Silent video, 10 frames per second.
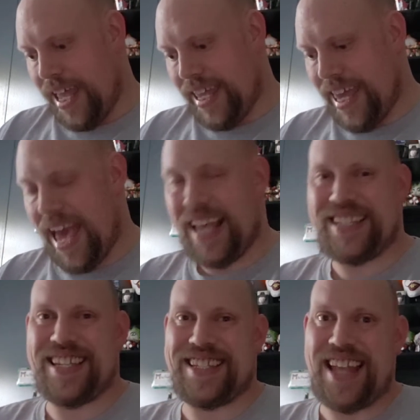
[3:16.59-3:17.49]

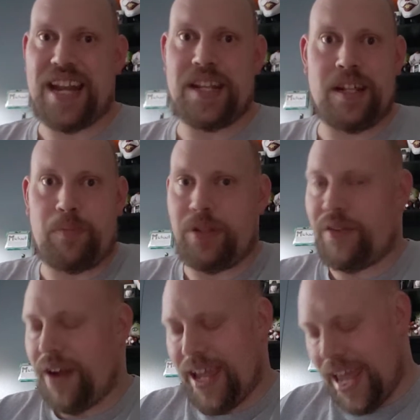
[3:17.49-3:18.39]
Yes, it's not in the
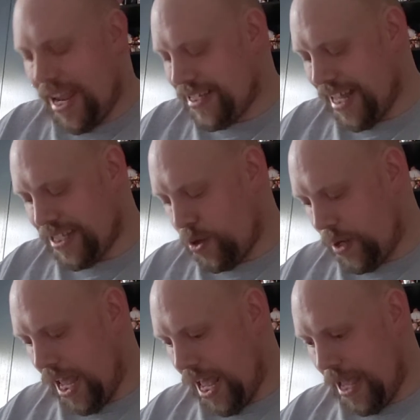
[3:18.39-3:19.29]
Blu-ray case. That's
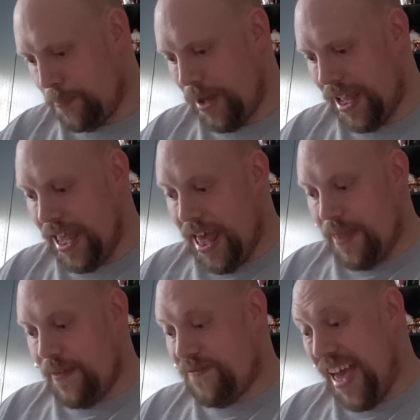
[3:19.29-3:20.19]
okay. But
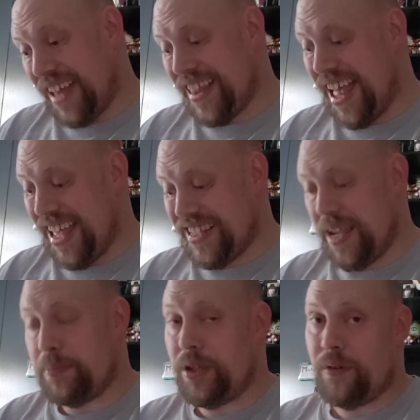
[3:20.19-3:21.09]
the fact that it's a
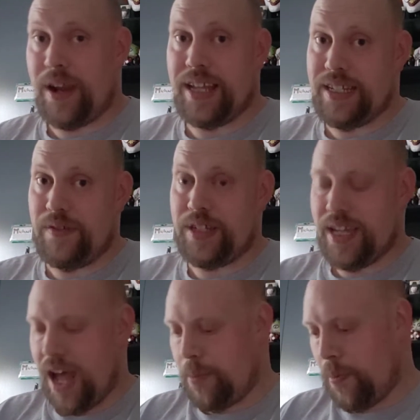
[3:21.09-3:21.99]
Blu-ray DVD
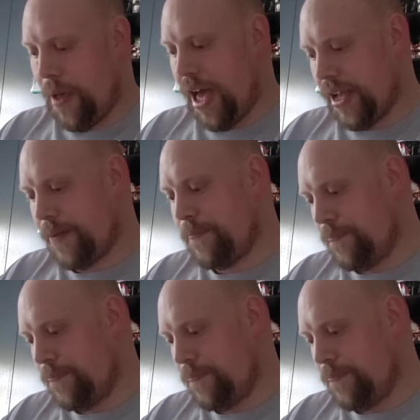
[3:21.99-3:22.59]
combo pack,